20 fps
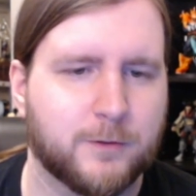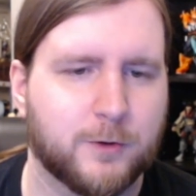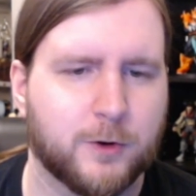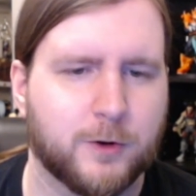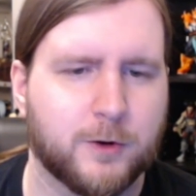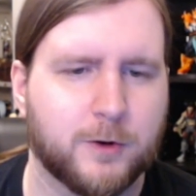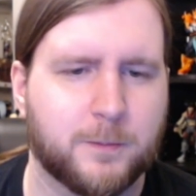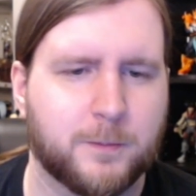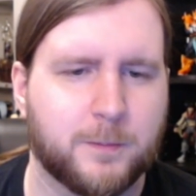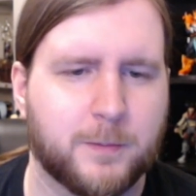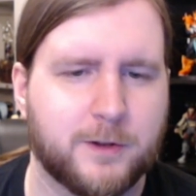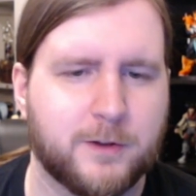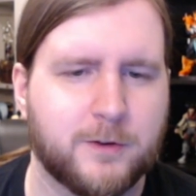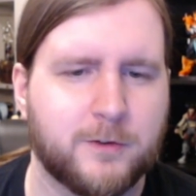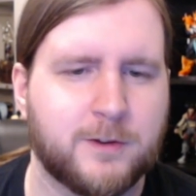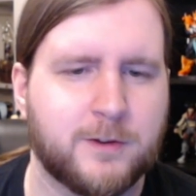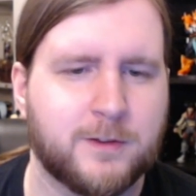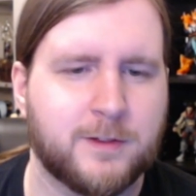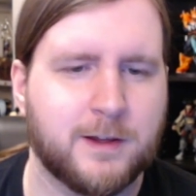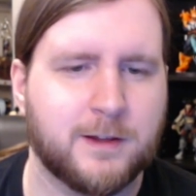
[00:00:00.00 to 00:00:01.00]
er, but
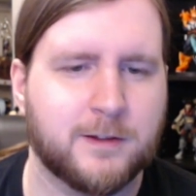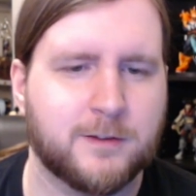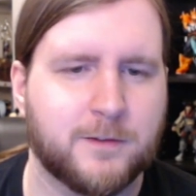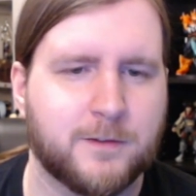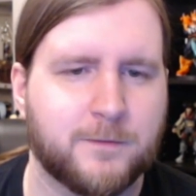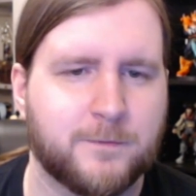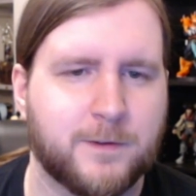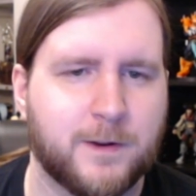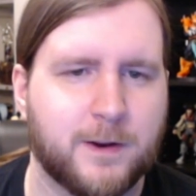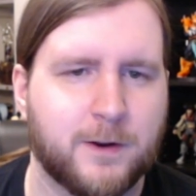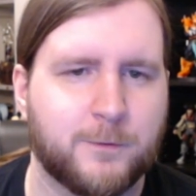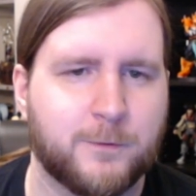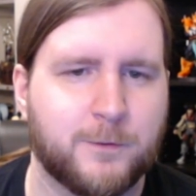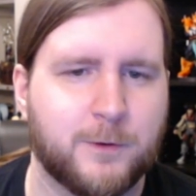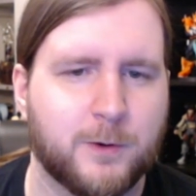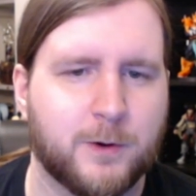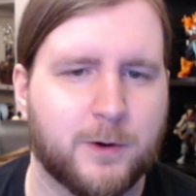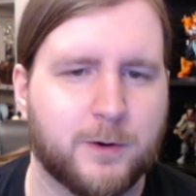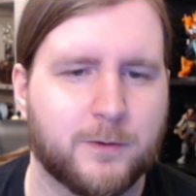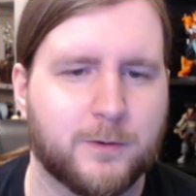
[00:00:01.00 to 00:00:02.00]
don't you think it's unfair if
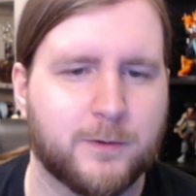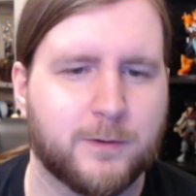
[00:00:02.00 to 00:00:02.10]
you don't?